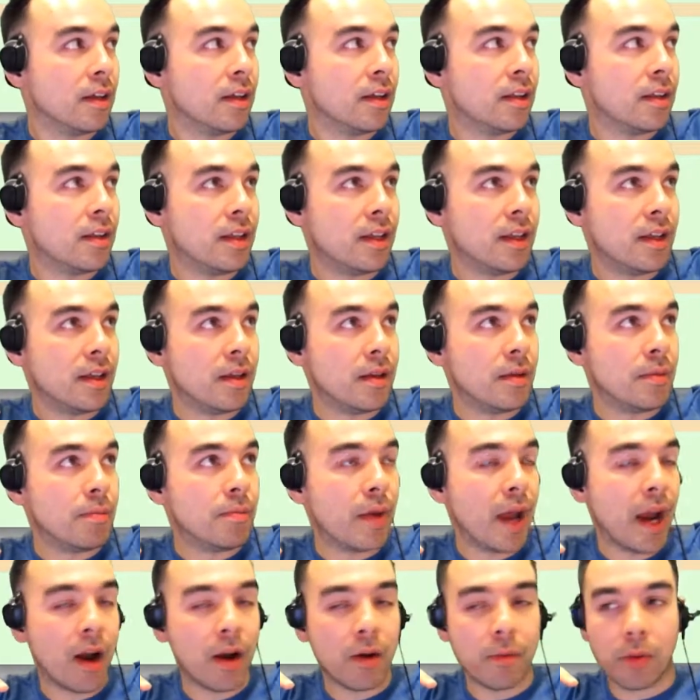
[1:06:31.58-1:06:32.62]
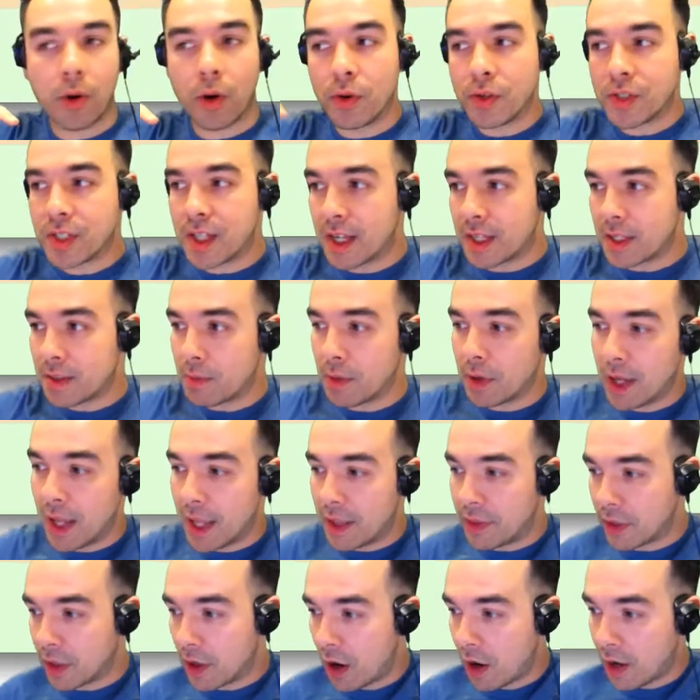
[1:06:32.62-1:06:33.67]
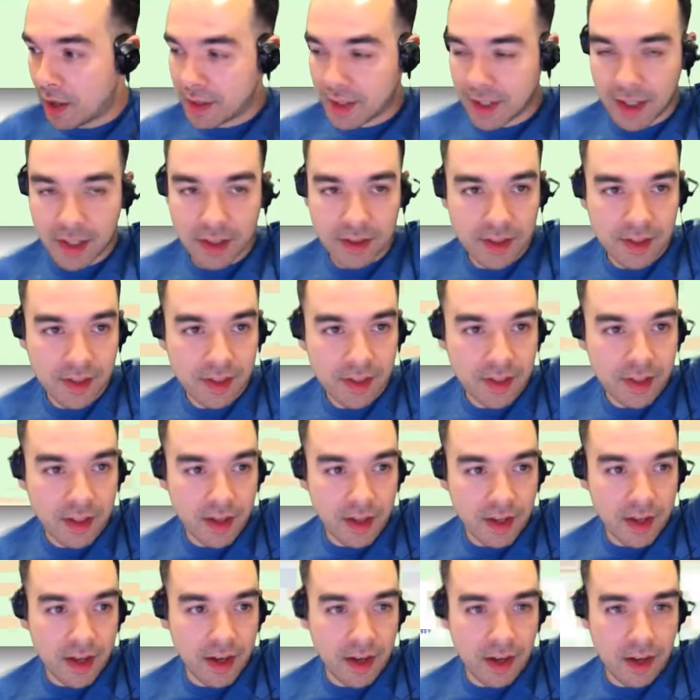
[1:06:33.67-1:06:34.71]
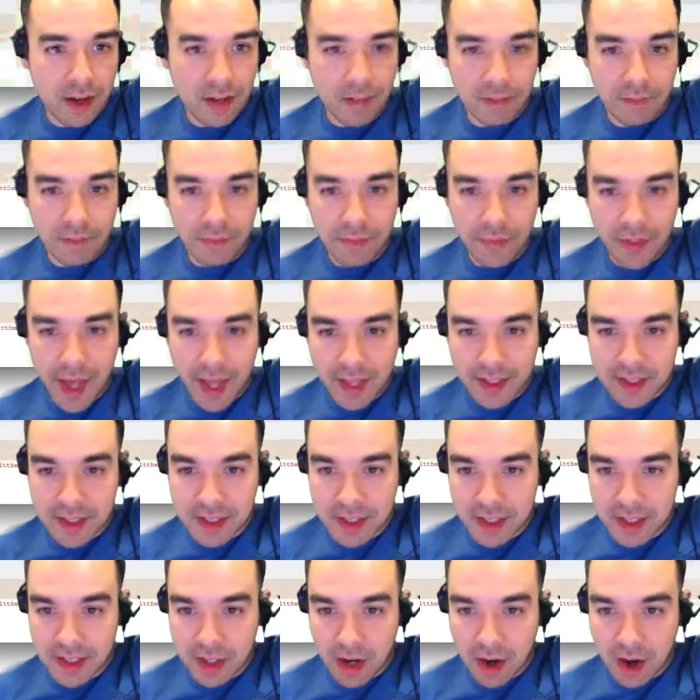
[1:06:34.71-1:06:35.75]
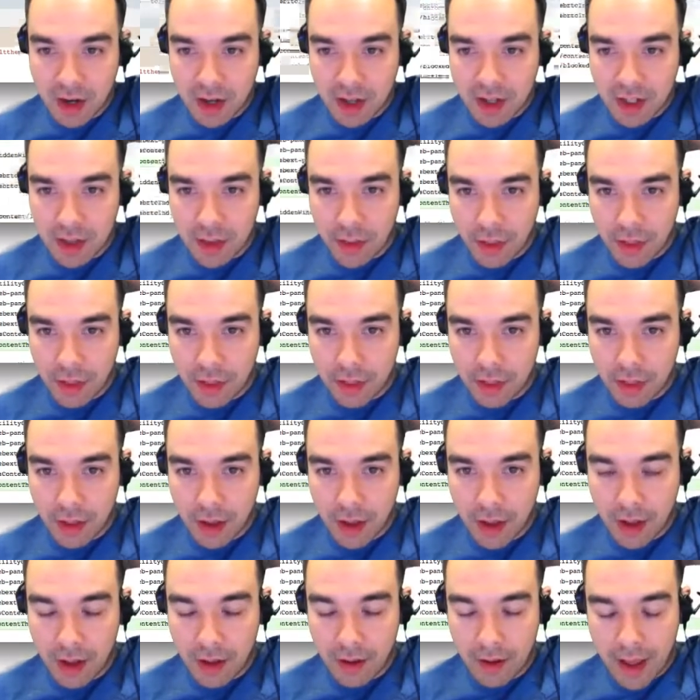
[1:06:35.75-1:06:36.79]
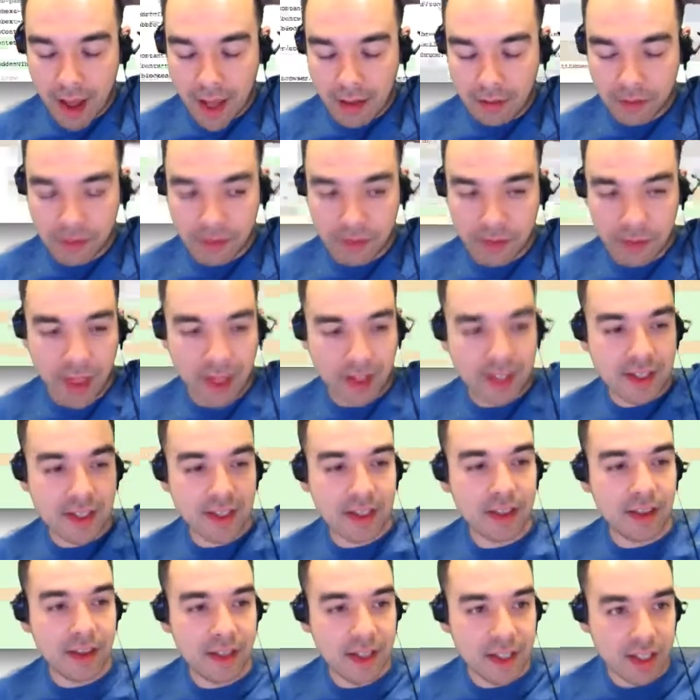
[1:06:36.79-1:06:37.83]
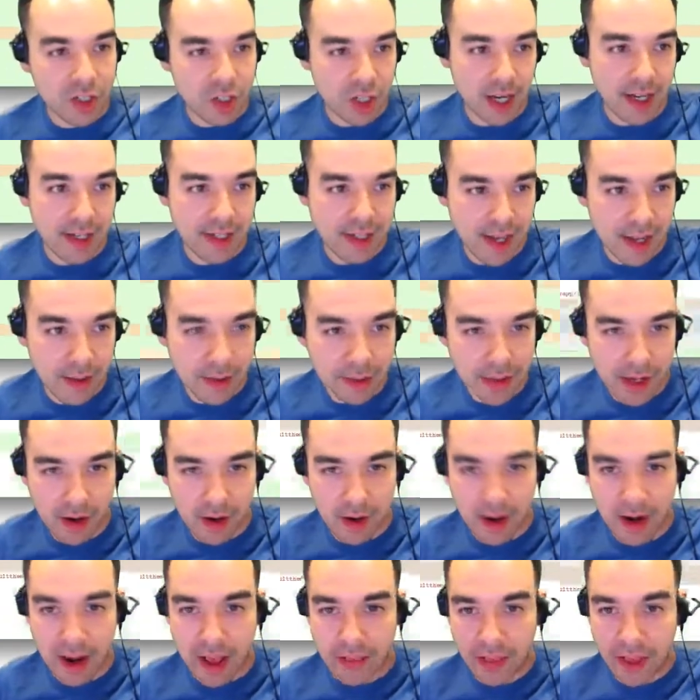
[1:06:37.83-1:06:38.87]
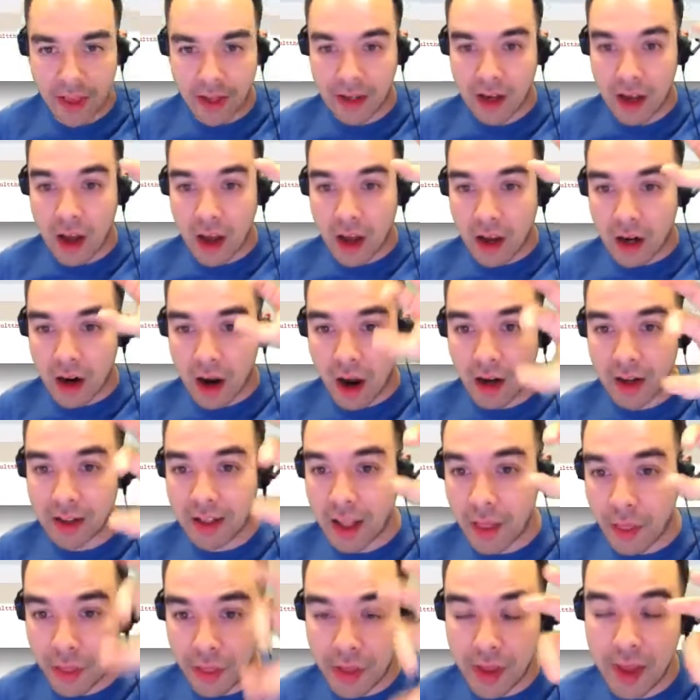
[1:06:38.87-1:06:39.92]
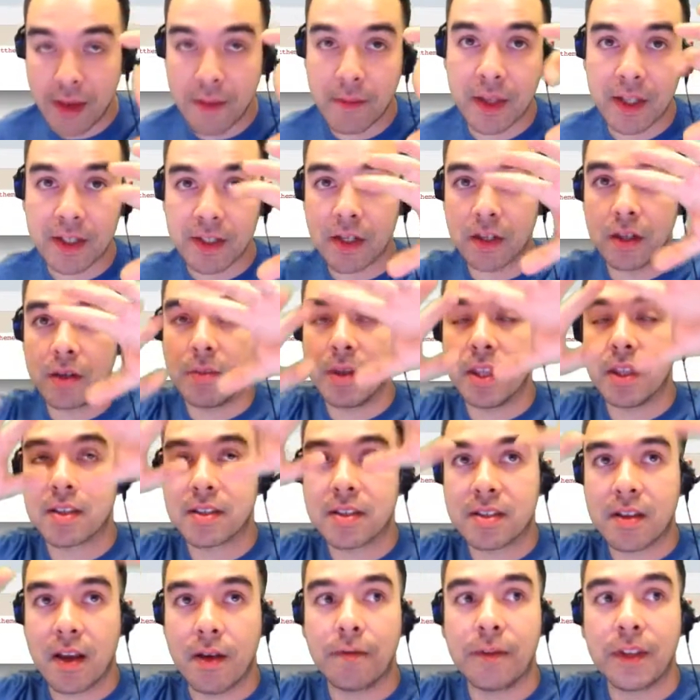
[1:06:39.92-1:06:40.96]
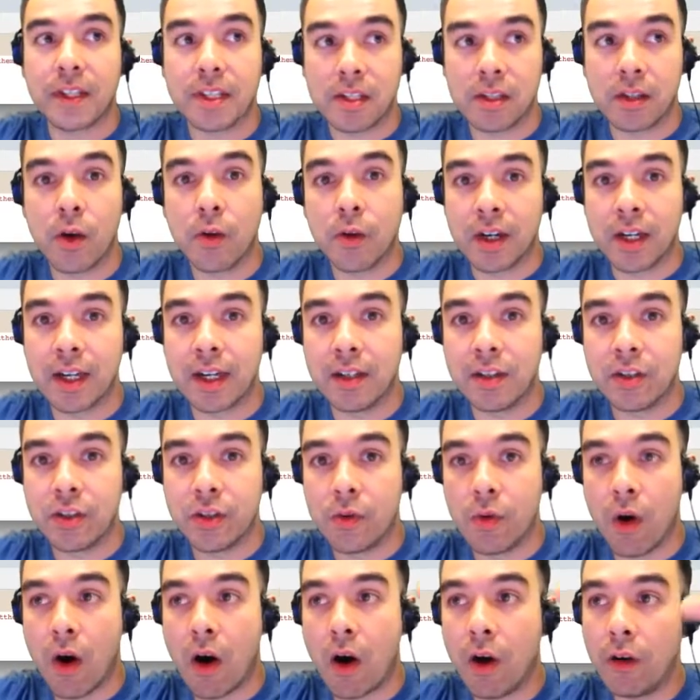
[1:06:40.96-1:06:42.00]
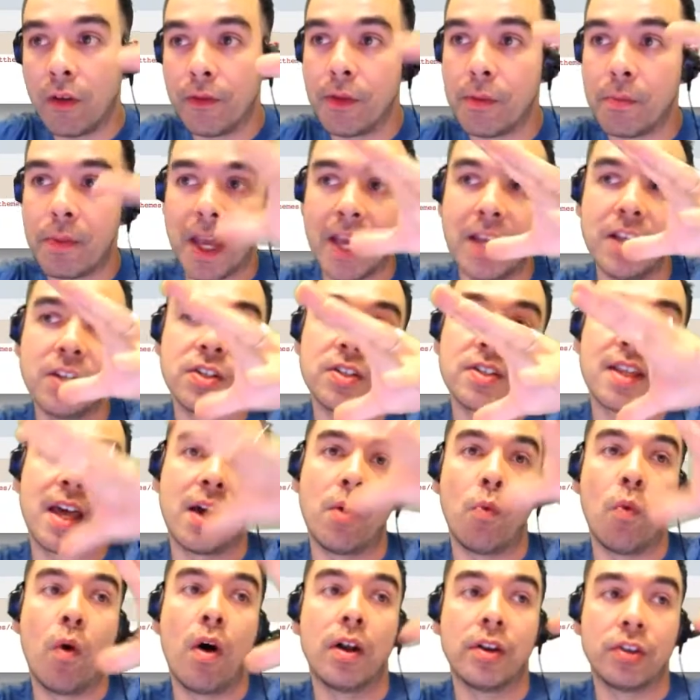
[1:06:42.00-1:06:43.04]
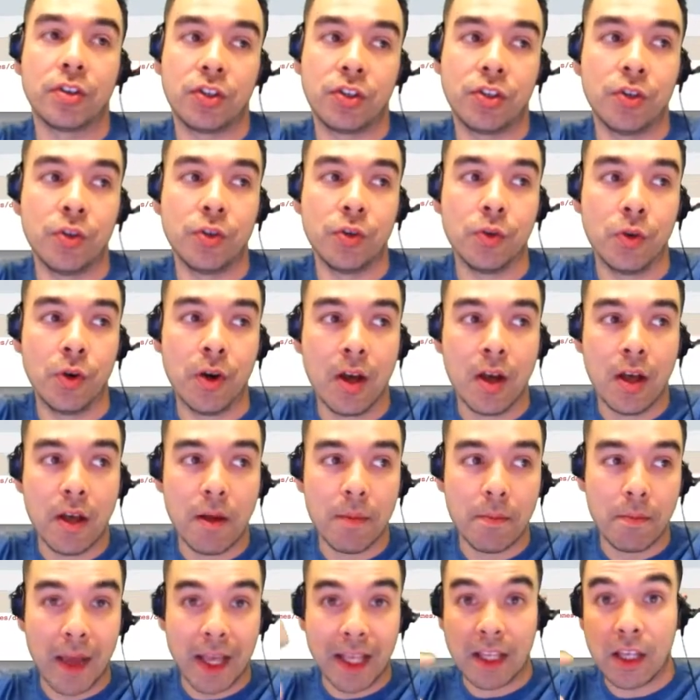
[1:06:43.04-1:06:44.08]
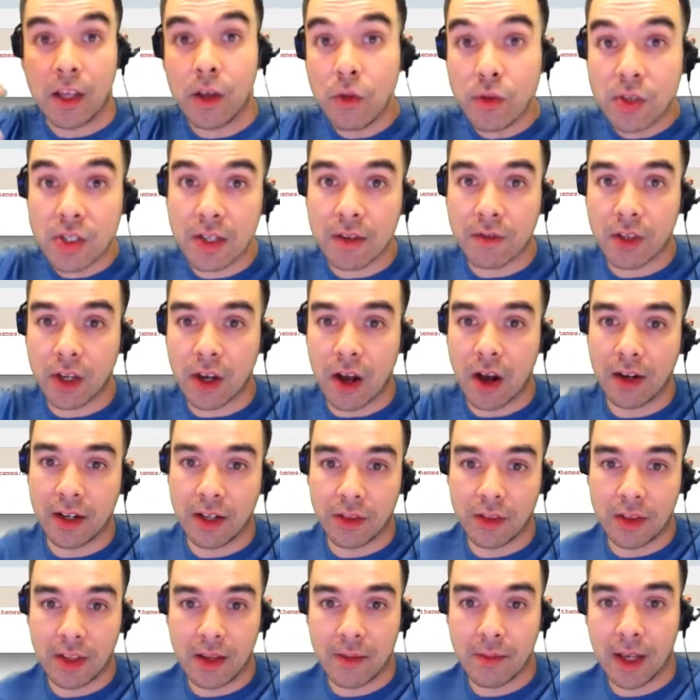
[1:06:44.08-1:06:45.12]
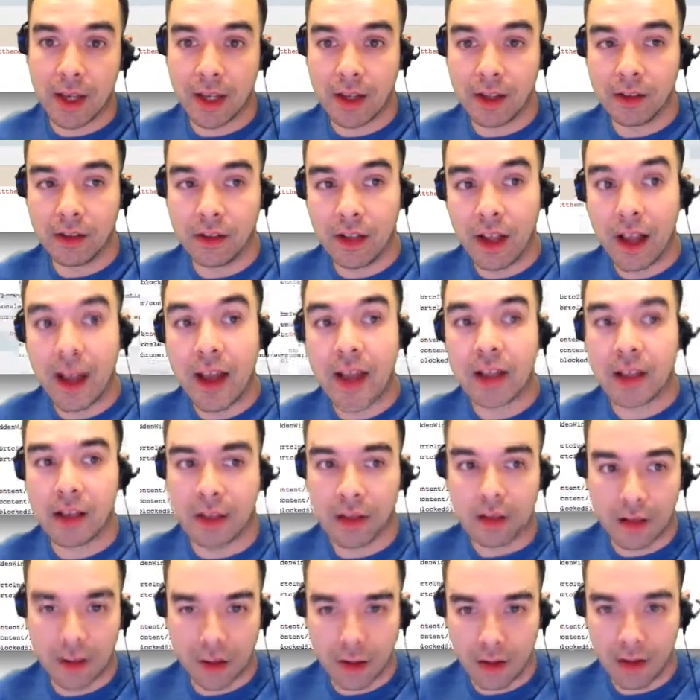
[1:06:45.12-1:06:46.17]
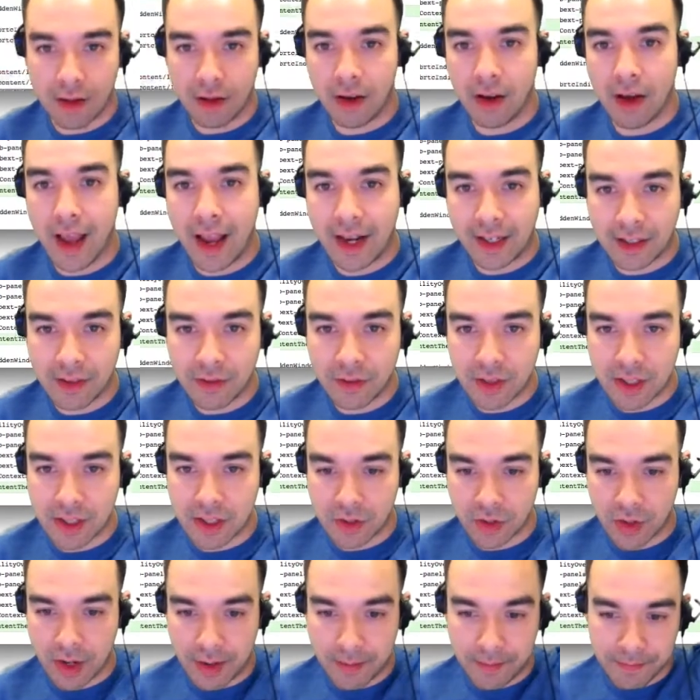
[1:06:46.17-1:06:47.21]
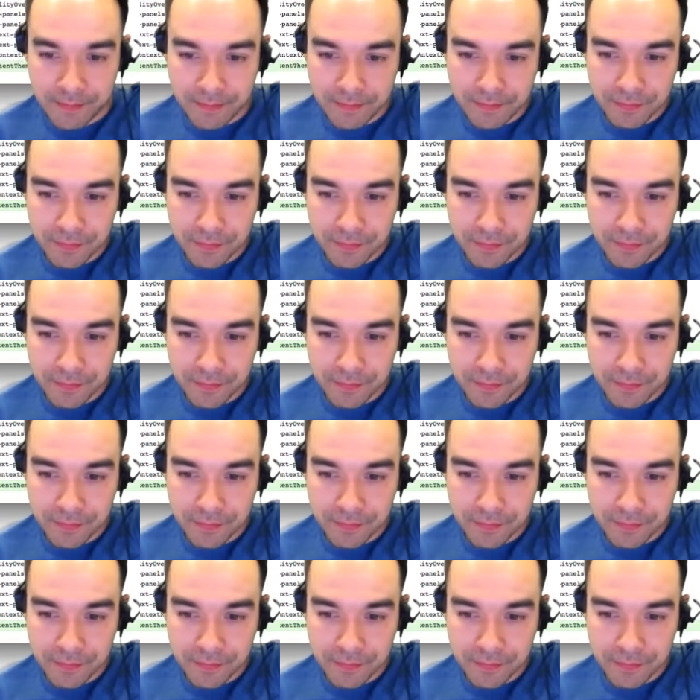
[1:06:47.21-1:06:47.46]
the parent process and the content. That's this content, and that's this JSM here. And then content theme is going to be the stuff that's loaded into all of the pages that want to make use of the content theming, like activity stream.